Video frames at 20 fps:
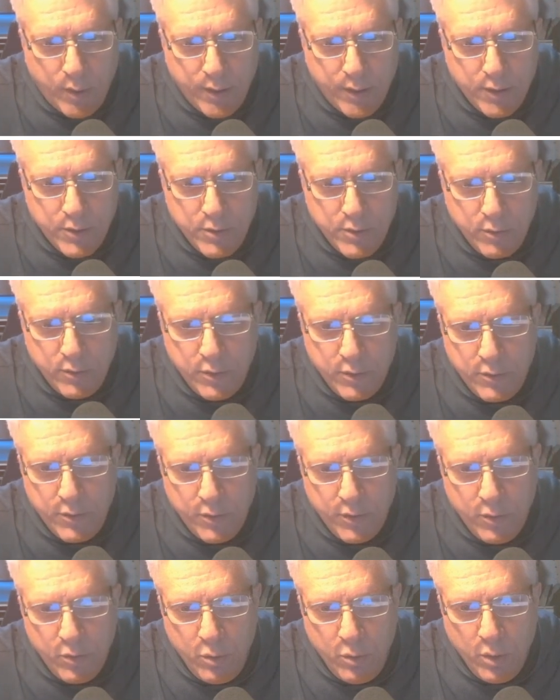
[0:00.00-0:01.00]
I could shoot the
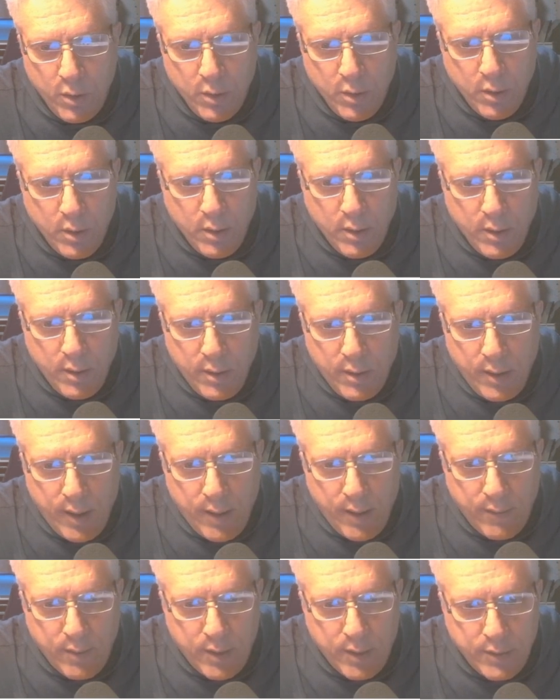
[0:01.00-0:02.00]
2
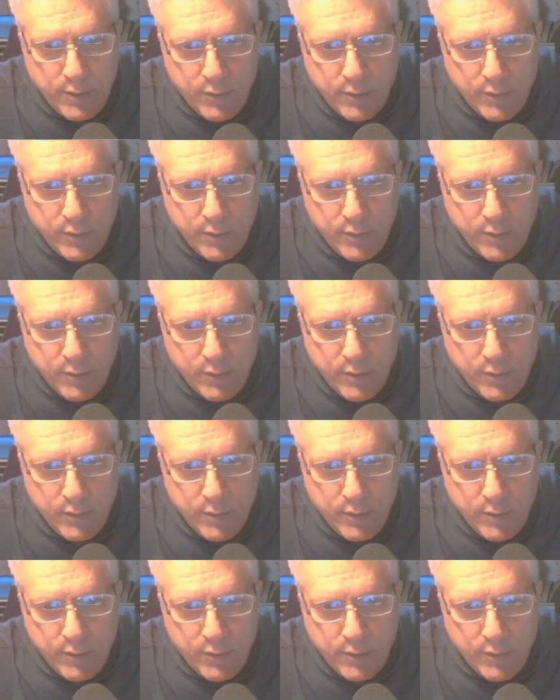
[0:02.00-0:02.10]
and